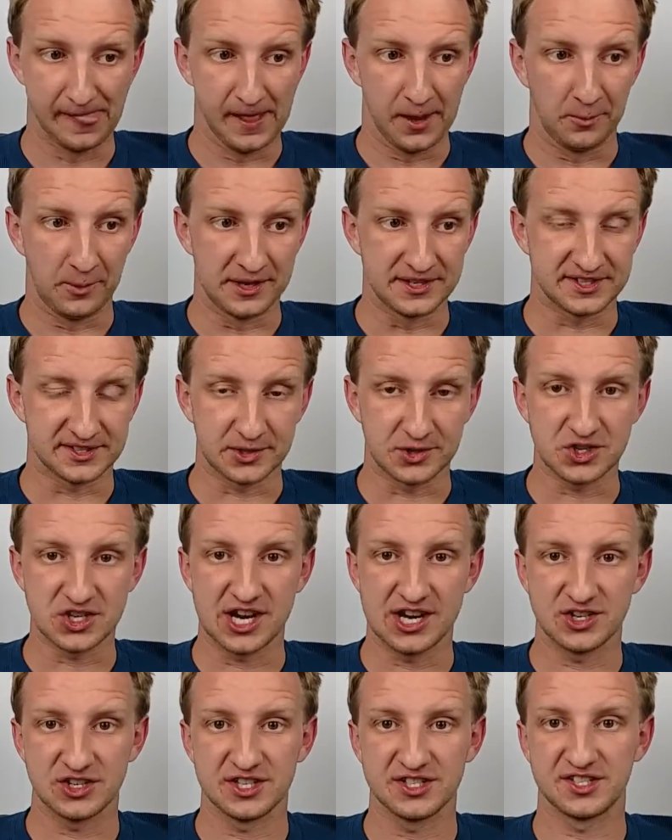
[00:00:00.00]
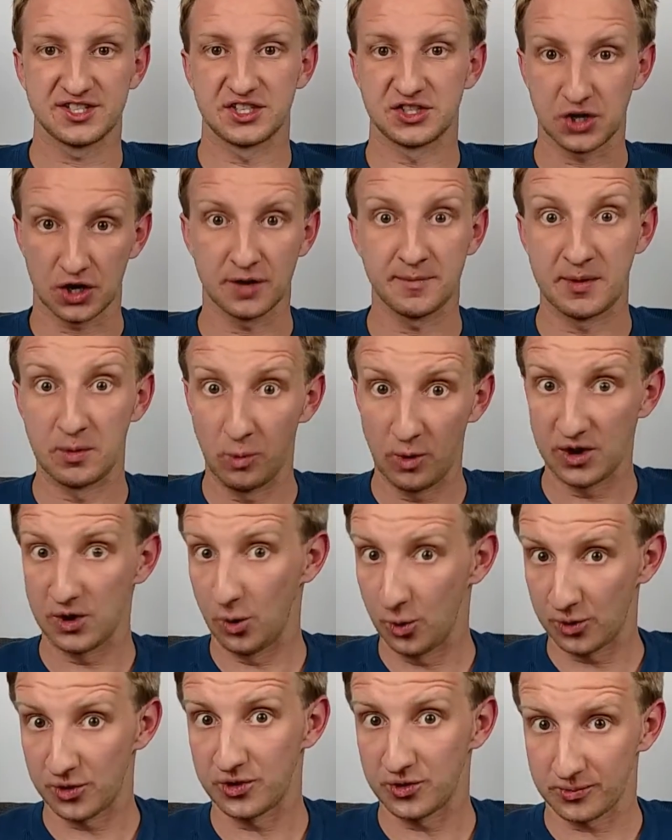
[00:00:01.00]
When search engines determine what
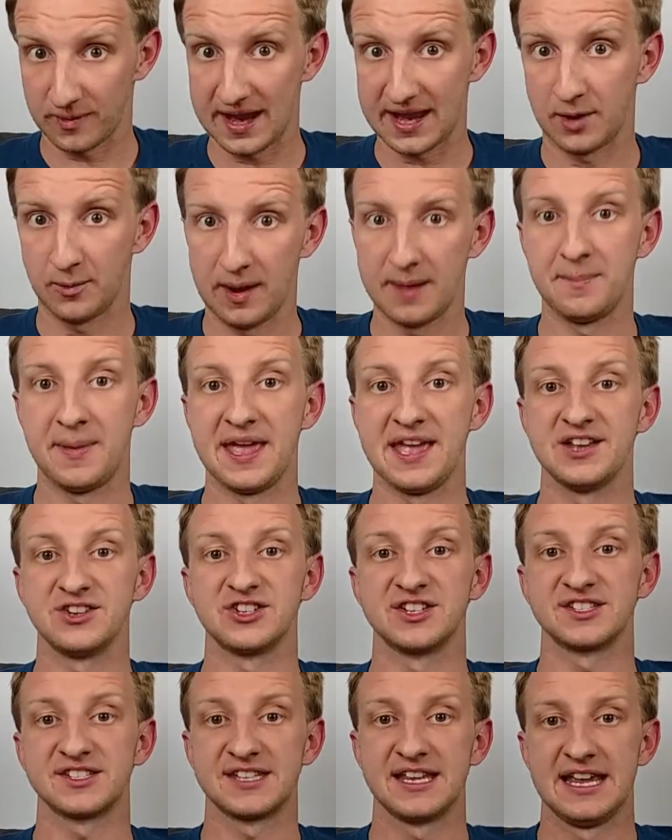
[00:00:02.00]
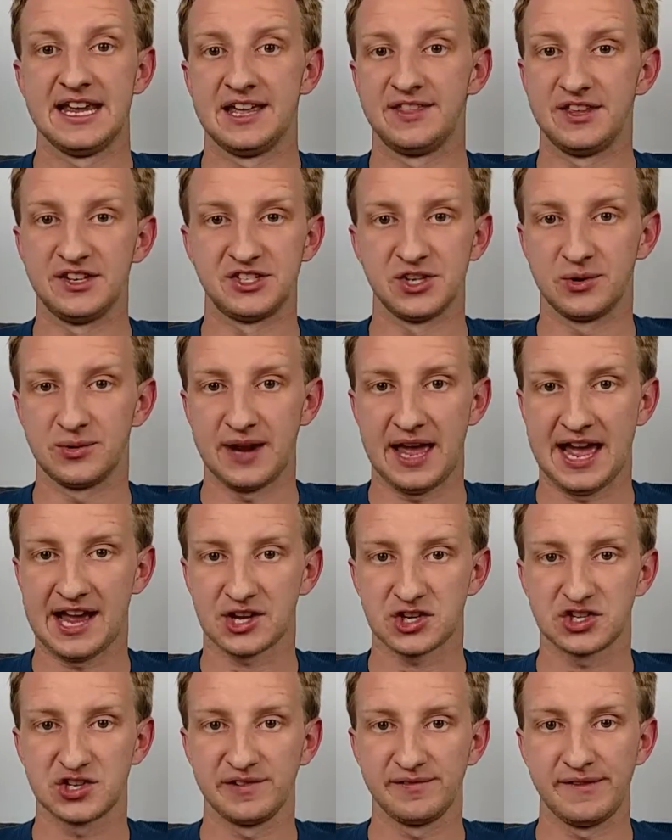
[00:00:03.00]
order to rank web pages, they don't
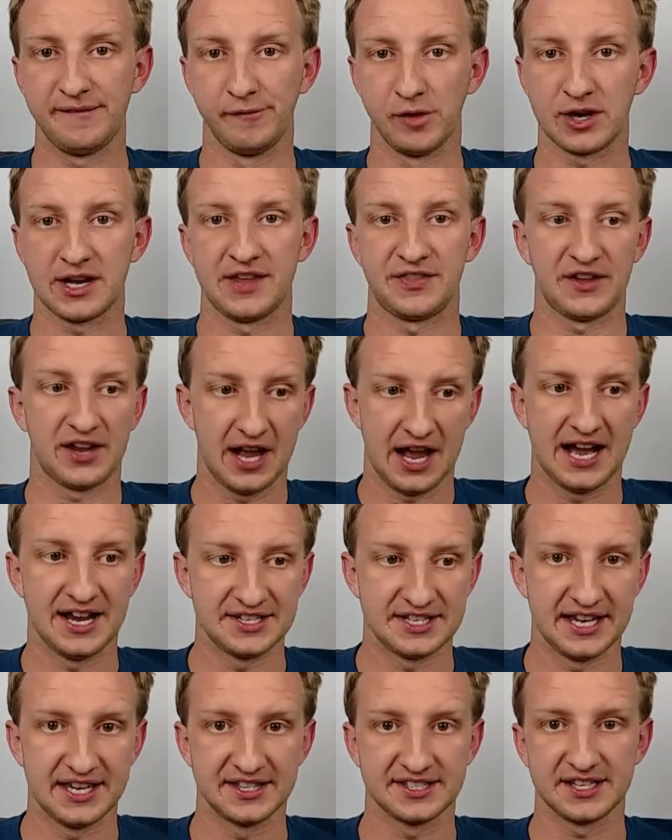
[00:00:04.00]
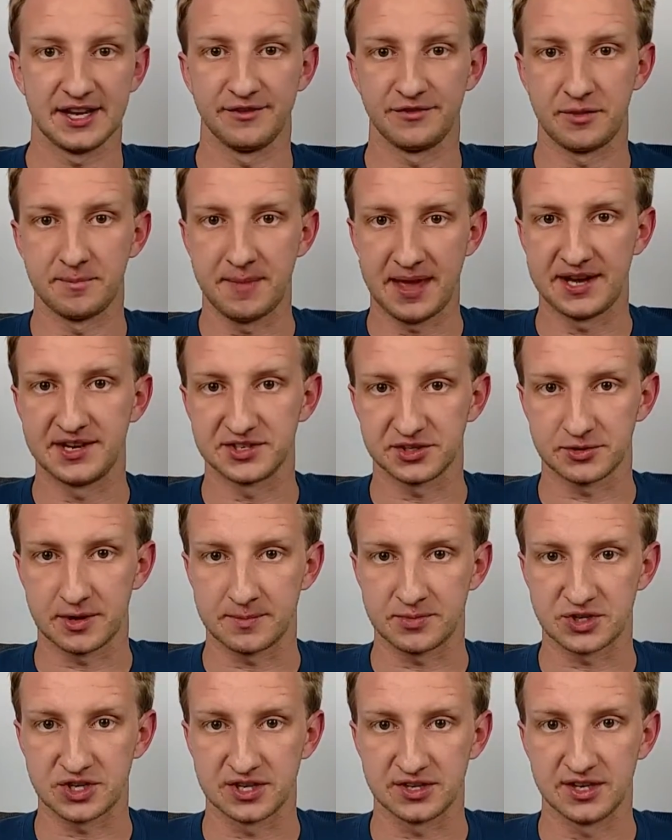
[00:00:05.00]
actually look at the contents of the meta
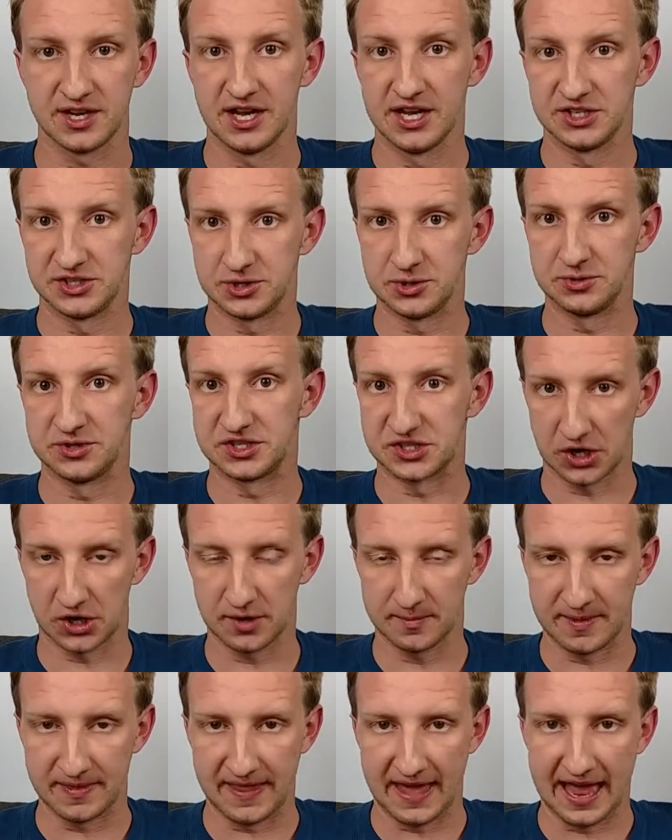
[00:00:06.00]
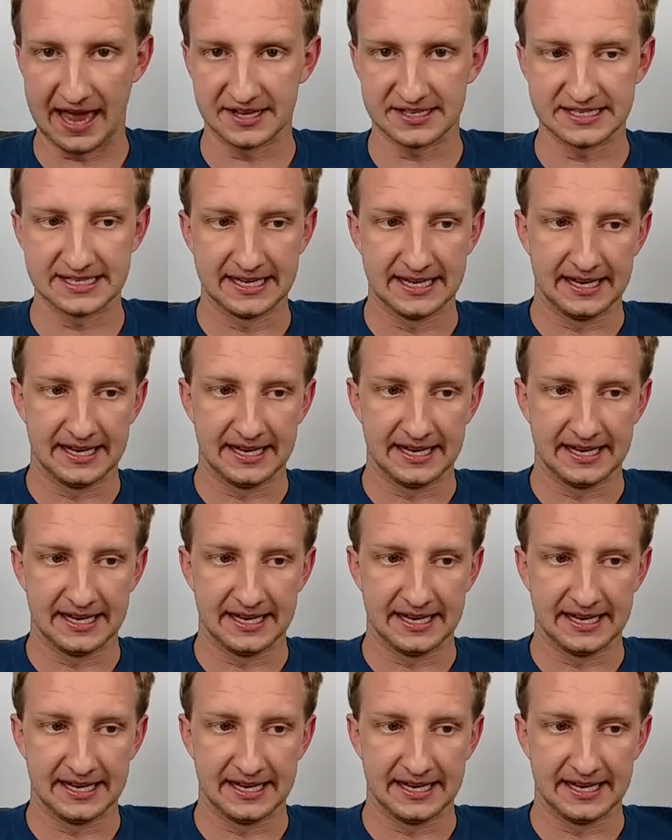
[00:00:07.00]
description to determine that.